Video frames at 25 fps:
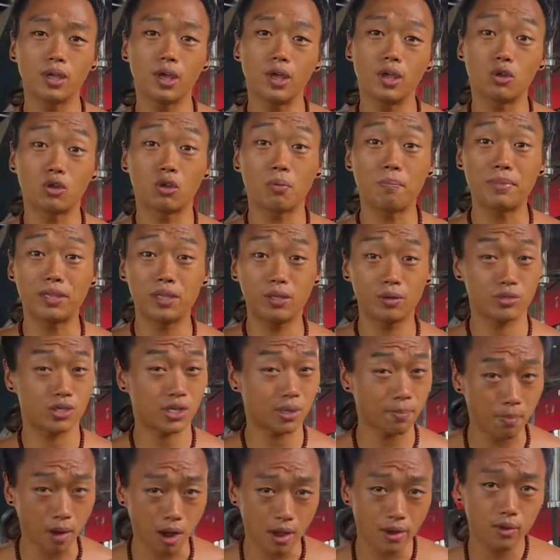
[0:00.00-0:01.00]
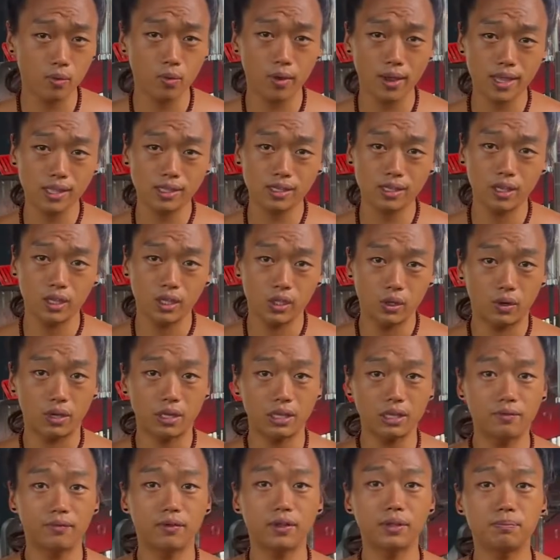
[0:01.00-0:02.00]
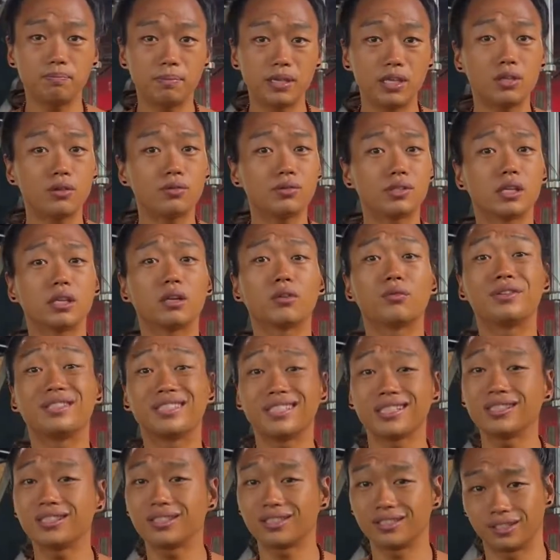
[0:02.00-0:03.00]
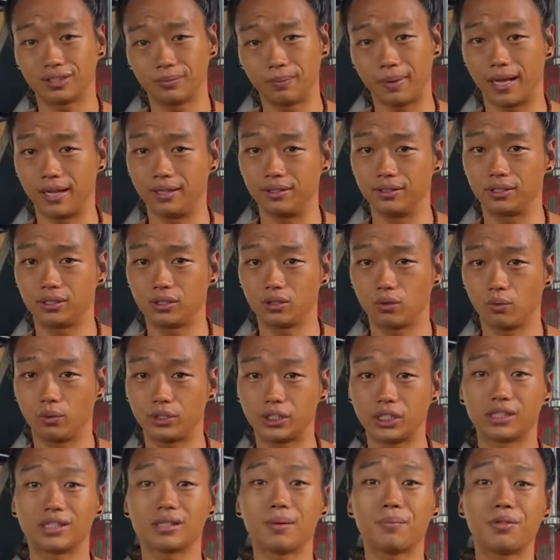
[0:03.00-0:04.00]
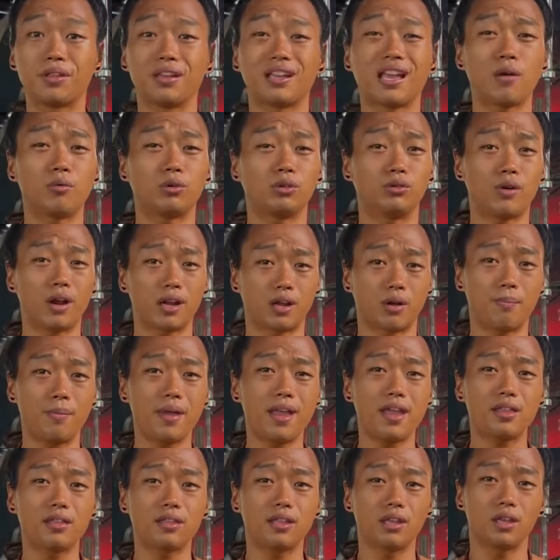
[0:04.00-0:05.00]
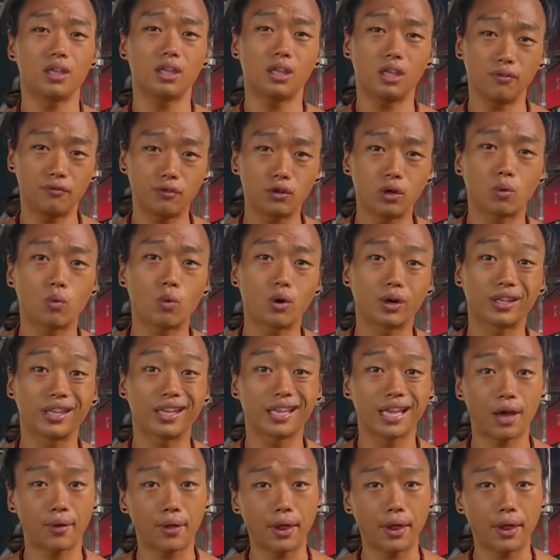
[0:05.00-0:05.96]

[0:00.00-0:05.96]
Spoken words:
You can be using body weight. You can even be using resistance bands, which is something I would recommend if you're working out